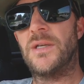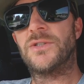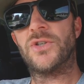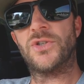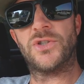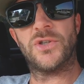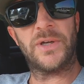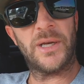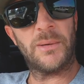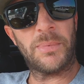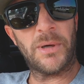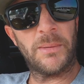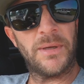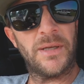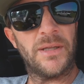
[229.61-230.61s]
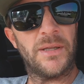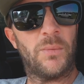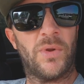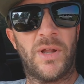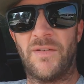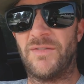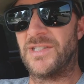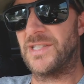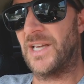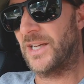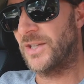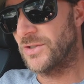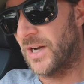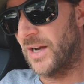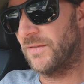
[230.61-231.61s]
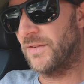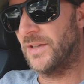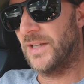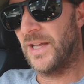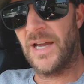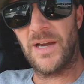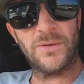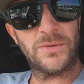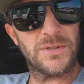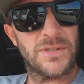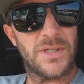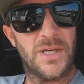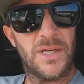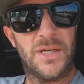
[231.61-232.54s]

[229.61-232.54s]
So she'll get a permit, and then we'll have a second driver in the house.